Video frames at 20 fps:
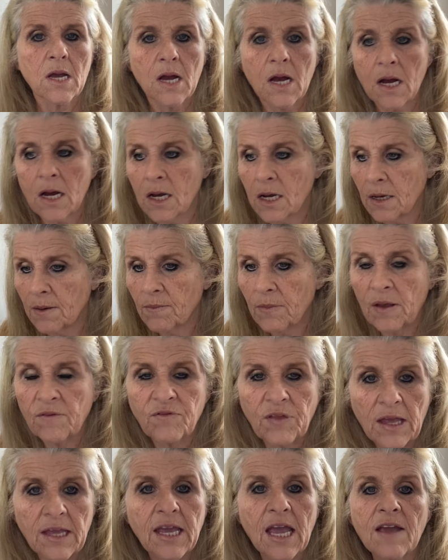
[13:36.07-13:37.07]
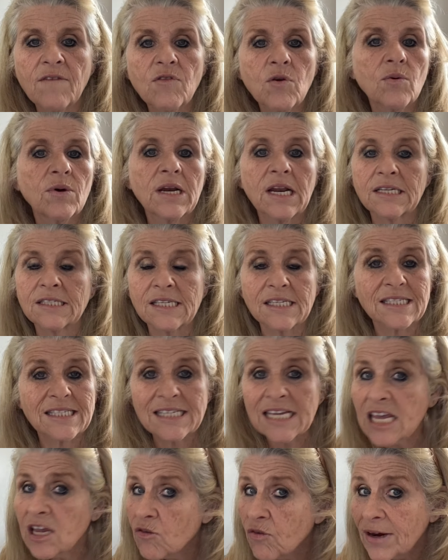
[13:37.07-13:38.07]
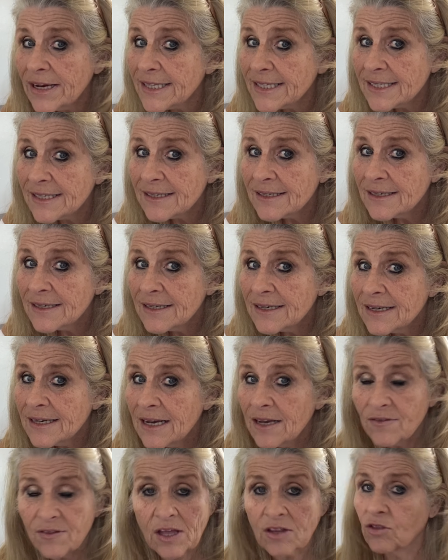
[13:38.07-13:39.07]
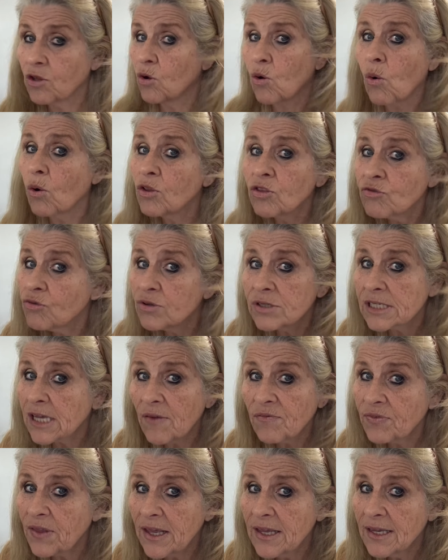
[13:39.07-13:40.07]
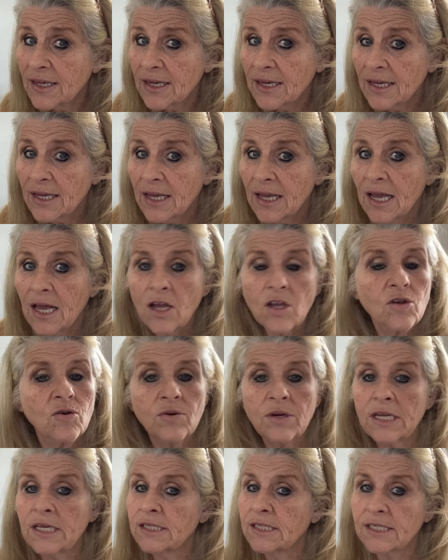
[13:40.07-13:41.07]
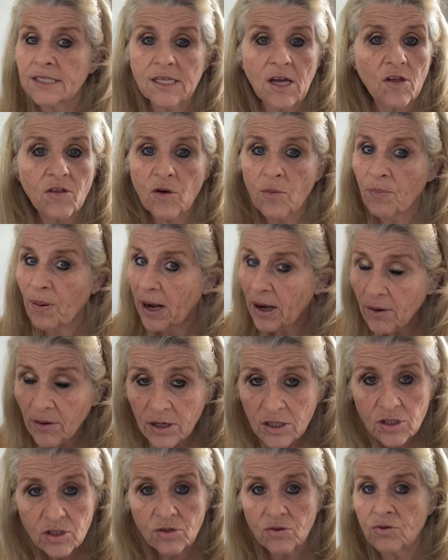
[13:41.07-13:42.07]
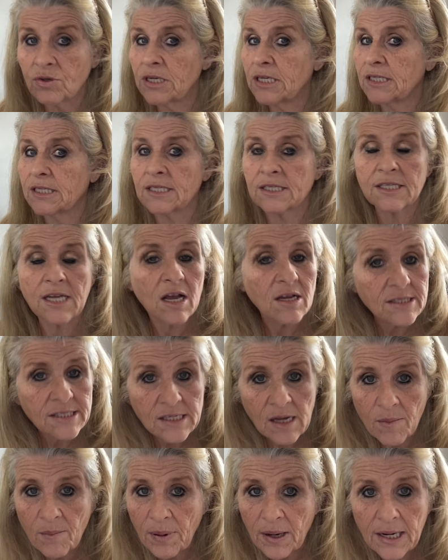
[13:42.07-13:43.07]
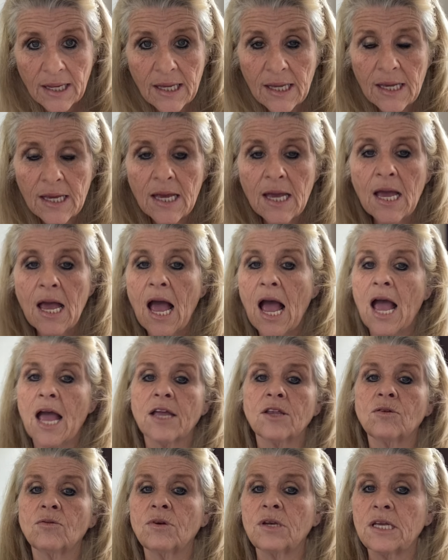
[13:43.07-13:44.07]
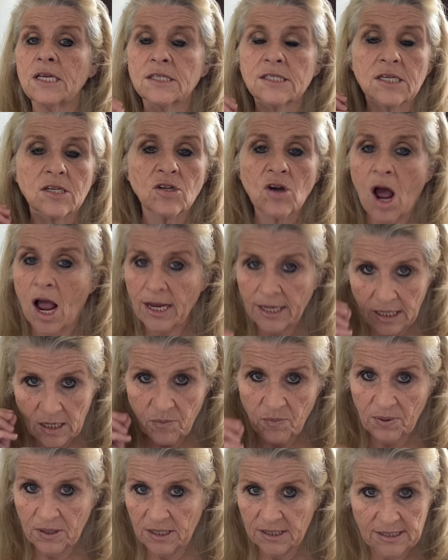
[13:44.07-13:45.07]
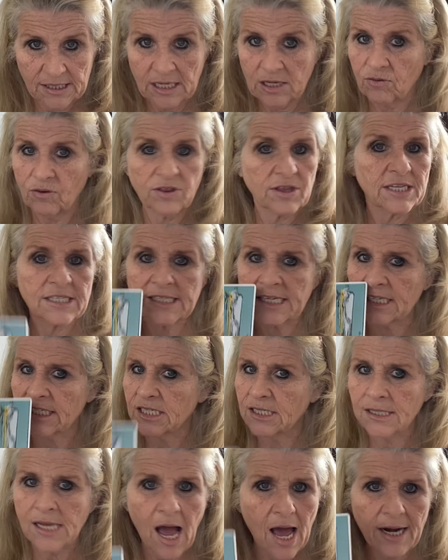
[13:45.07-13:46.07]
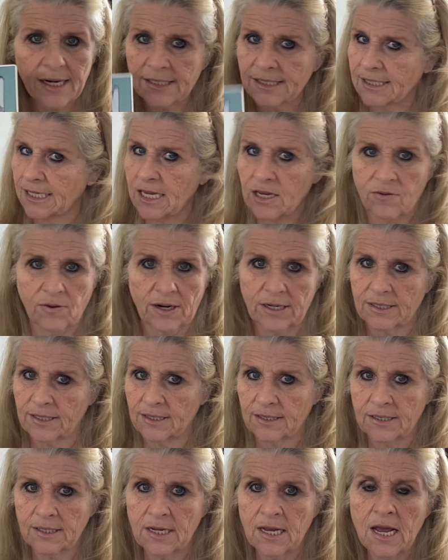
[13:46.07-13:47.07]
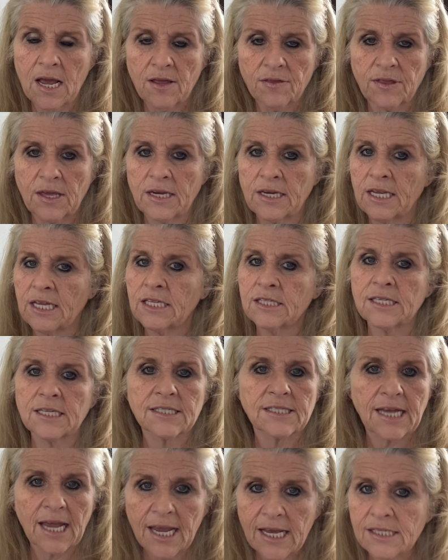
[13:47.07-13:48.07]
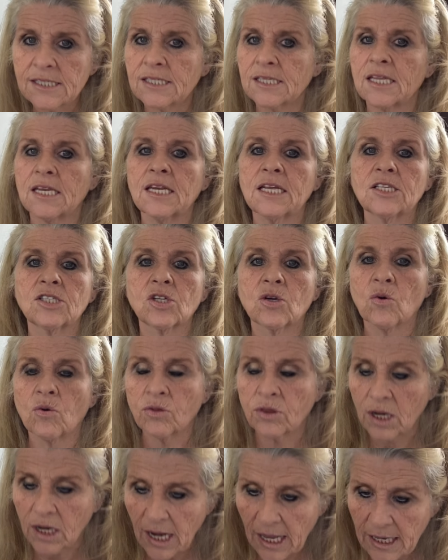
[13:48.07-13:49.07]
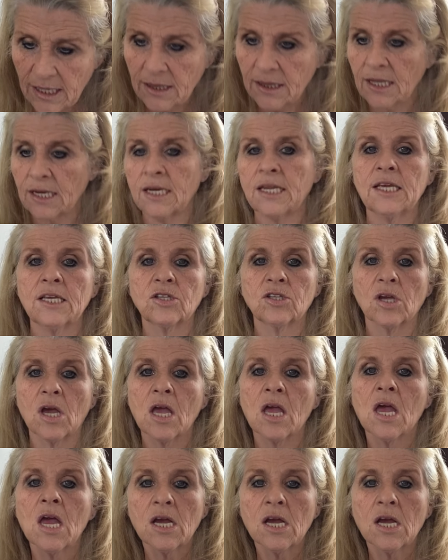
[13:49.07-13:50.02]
if they gave you it as a secret that they're going through something, you need to tell their parents, you need to tell somebody, and you need to not keep it a secret. This is not a secret. They need to dance, they need to go in the light, they need to